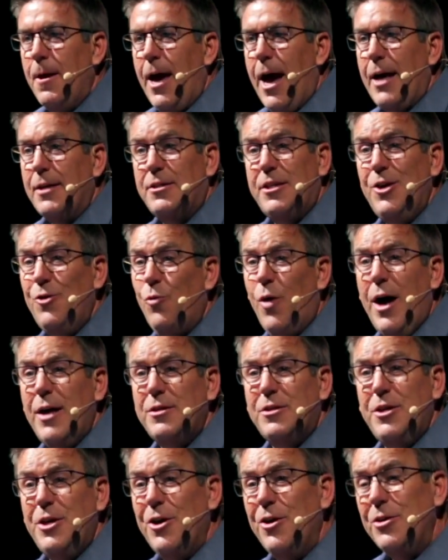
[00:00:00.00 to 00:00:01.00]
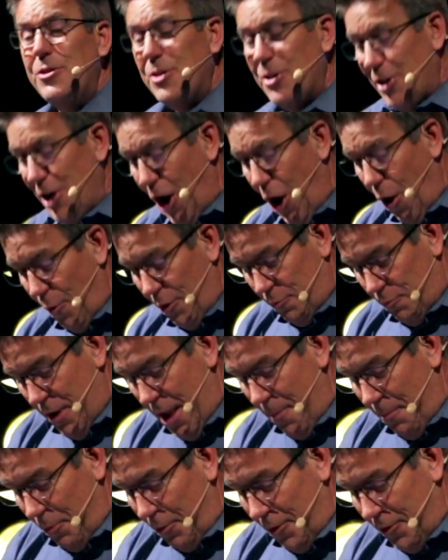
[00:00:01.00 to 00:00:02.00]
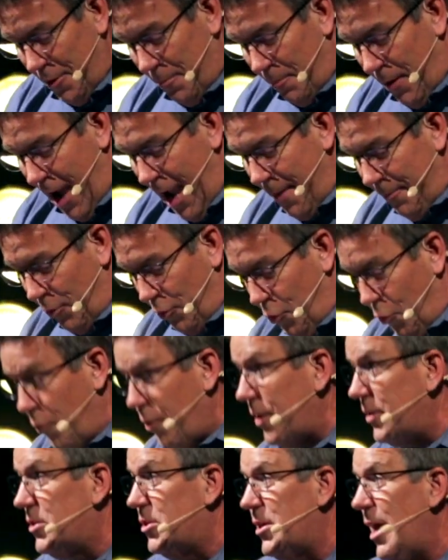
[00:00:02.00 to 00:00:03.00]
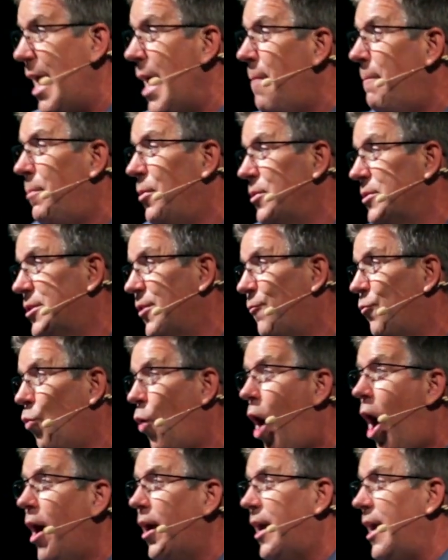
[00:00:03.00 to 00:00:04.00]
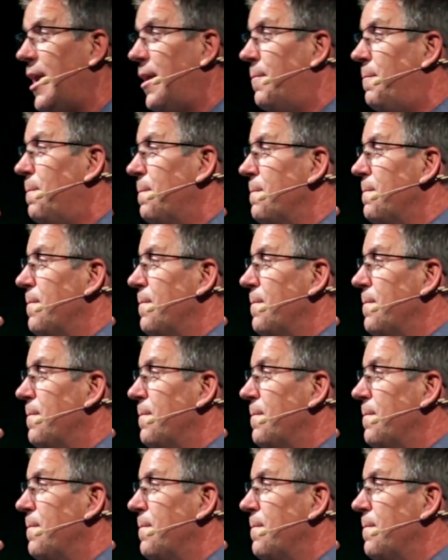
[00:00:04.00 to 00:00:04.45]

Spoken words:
was years ago with people in the Bible who are examples of walking